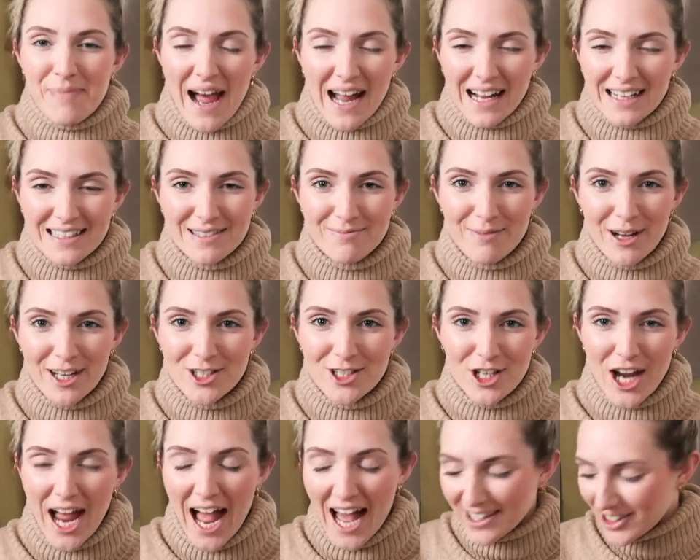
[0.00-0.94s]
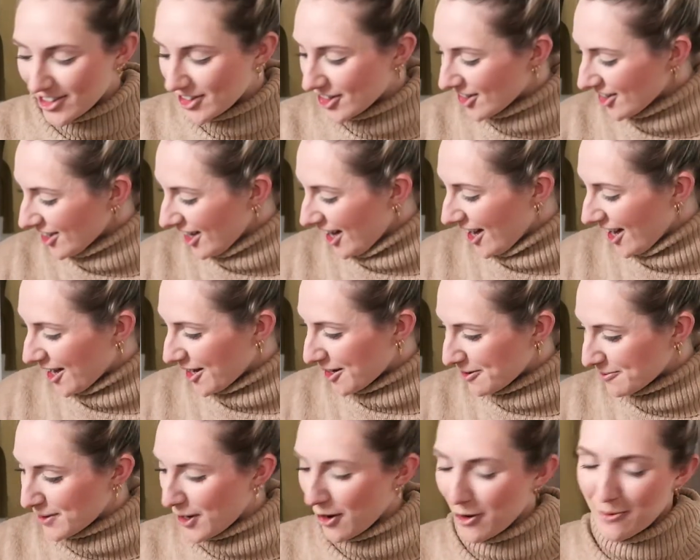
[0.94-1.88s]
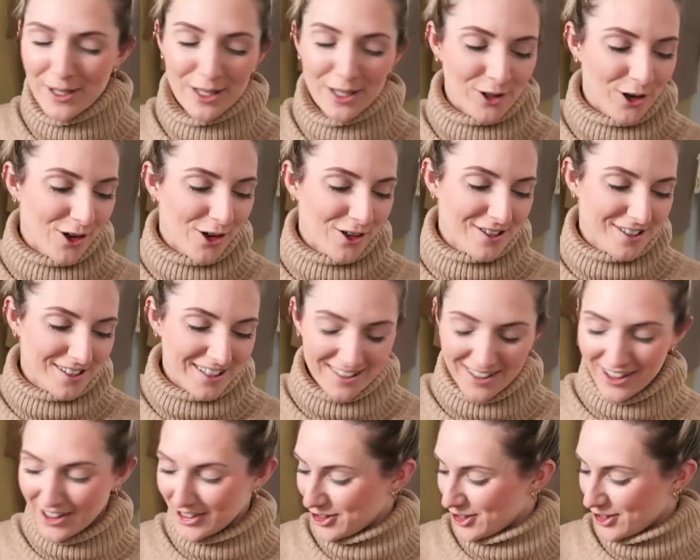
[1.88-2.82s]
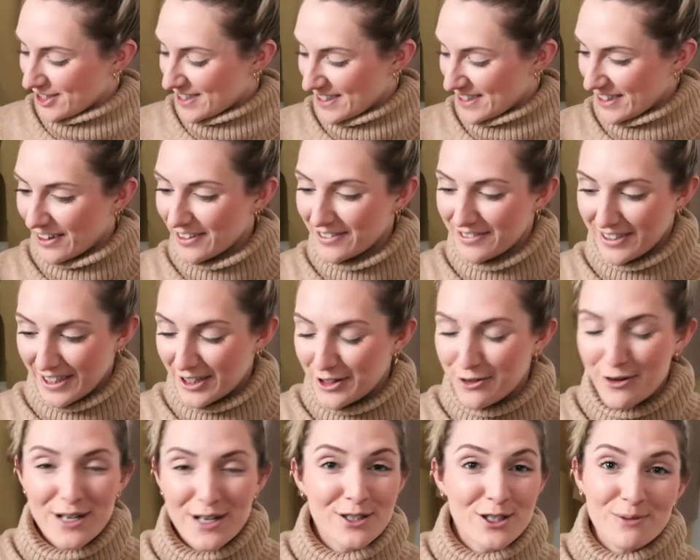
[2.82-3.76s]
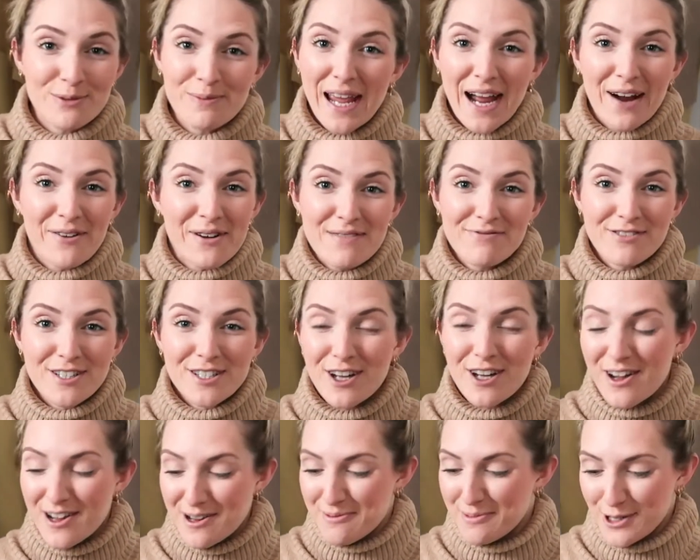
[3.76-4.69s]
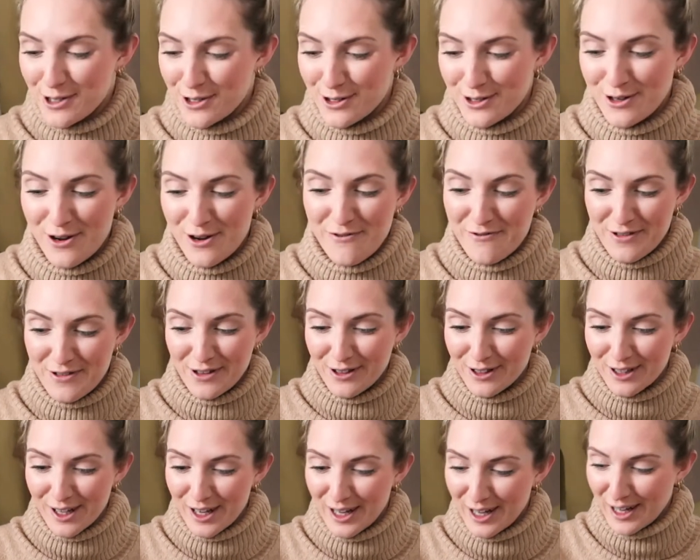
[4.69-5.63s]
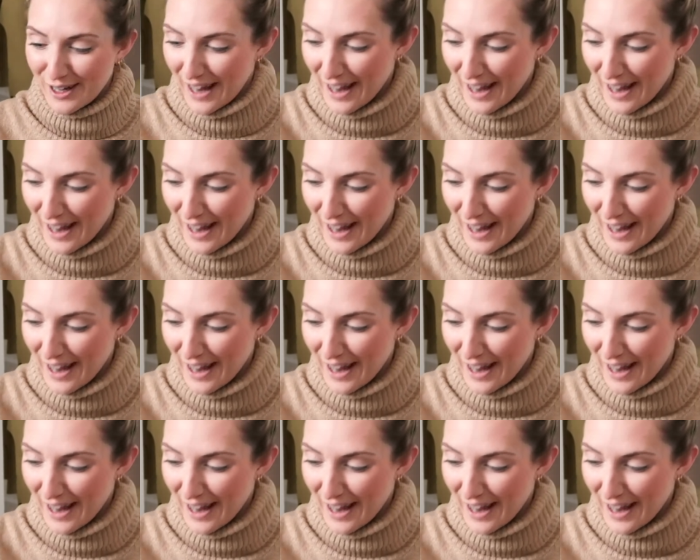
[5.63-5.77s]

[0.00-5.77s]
back to my channel. Oh my god, it cringes me out every time. I just don't feel like